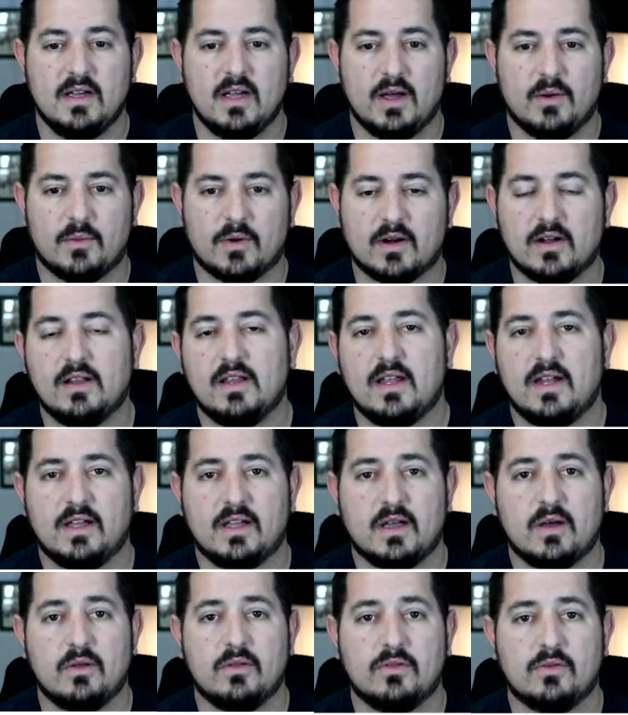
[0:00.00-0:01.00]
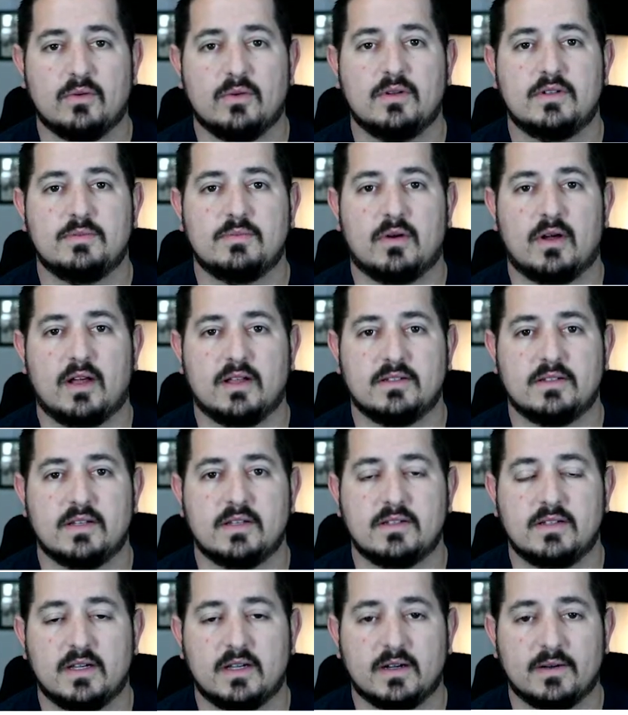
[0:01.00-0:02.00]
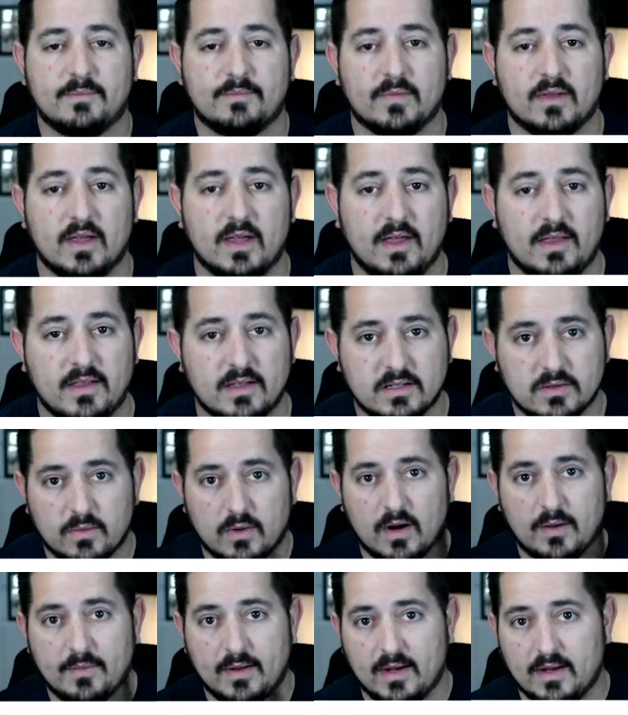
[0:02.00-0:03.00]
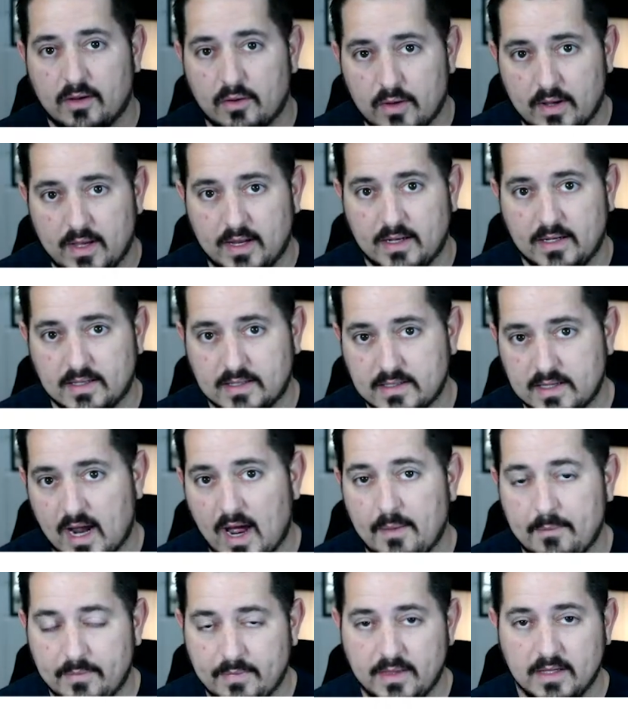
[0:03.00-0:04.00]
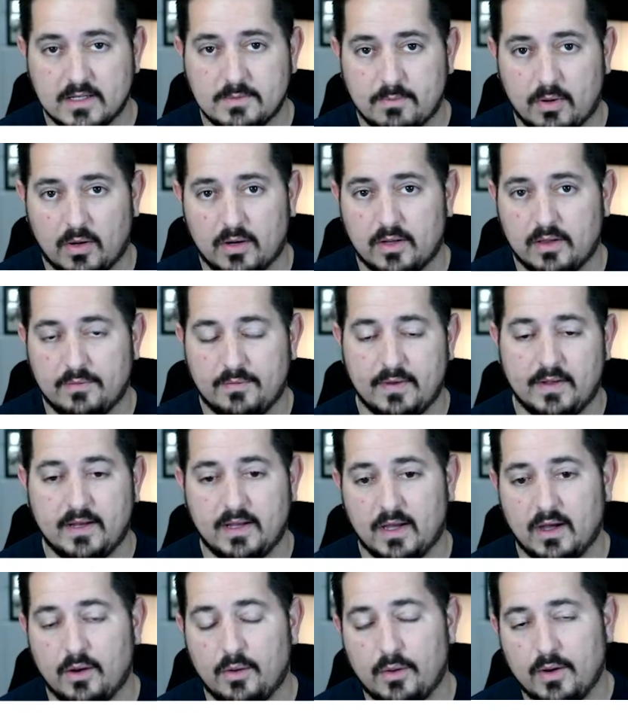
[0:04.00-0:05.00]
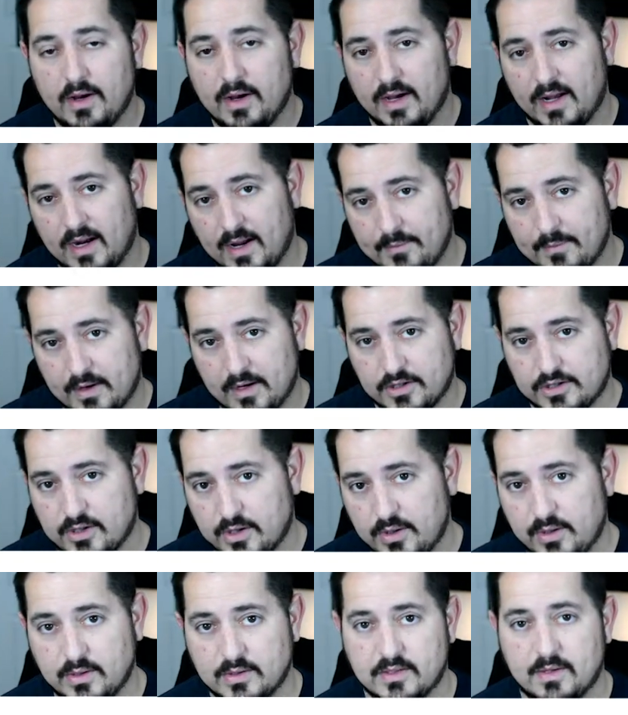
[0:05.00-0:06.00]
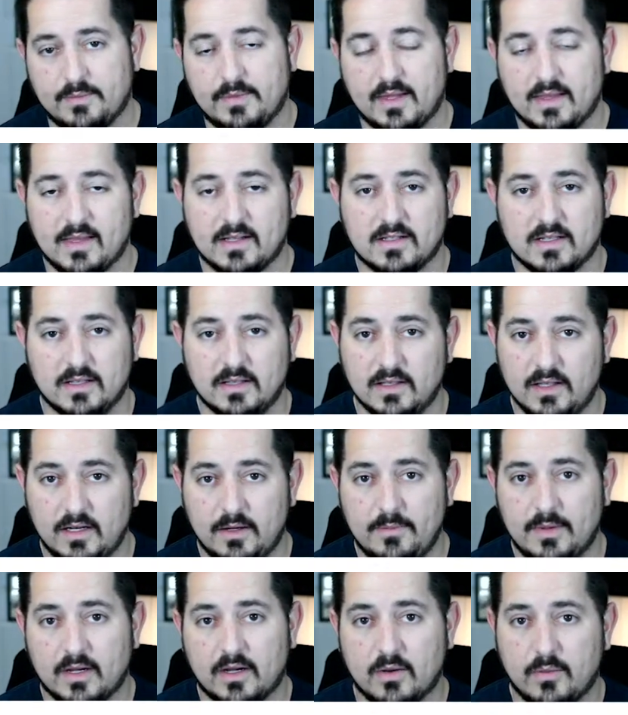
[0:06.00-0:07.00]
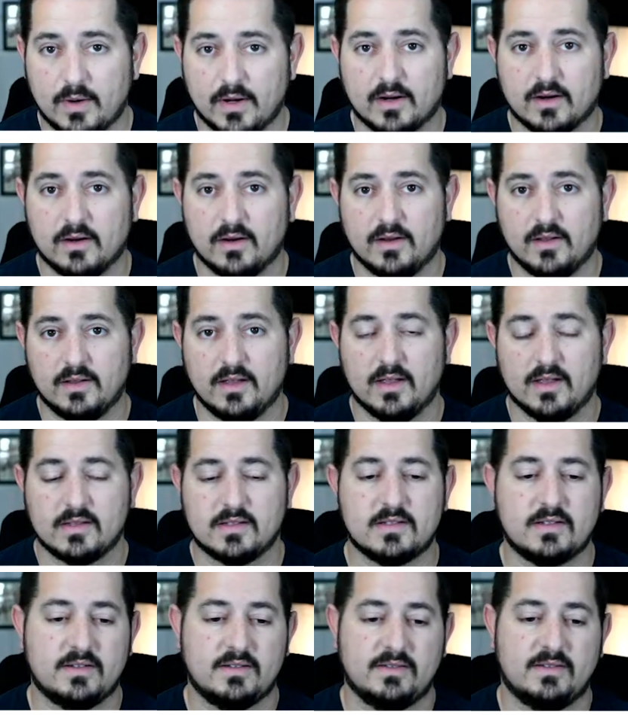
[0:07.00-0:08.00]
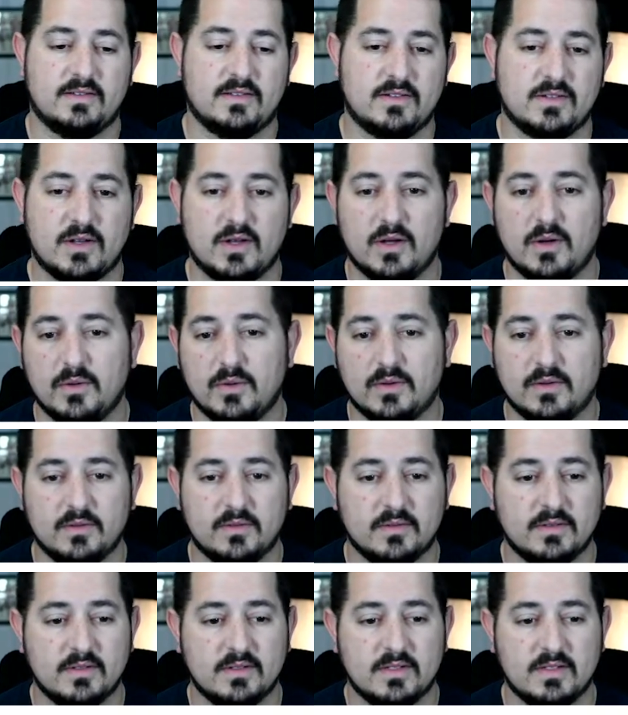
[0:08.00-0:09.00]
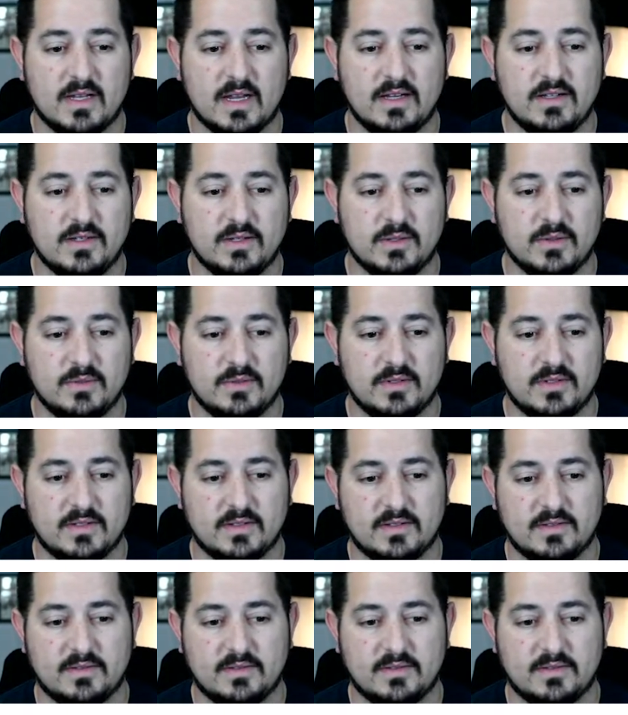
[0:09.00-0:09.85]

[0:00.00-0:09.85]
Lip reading: We're going to let it go through its process here. This is where I'm going to go ahead and stop this part of the video, and I'm going to show you something that's a little bit quicker in this. So stay tuned.